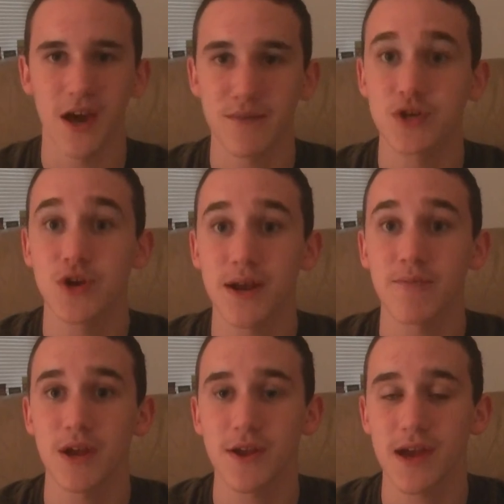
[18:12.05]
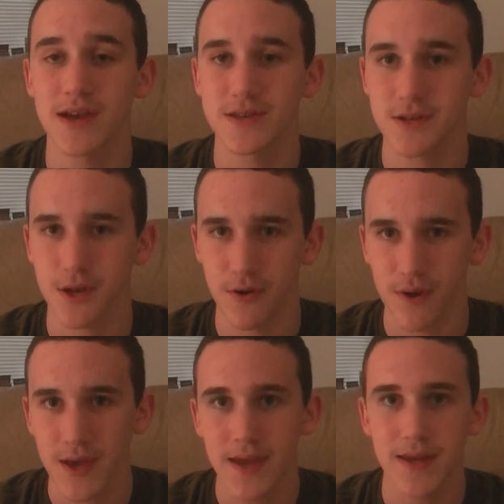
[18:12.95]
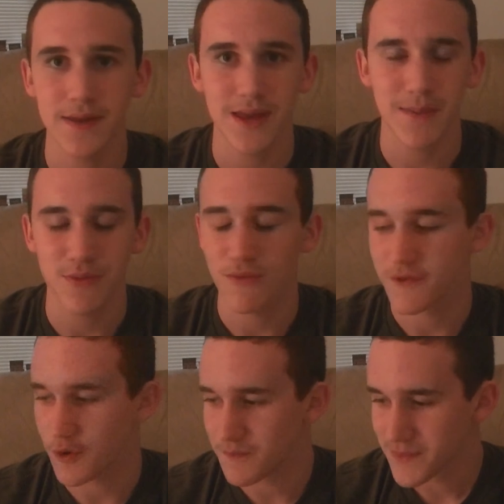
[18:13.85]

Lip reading: I'm just trying to bring you guys an in-depth review.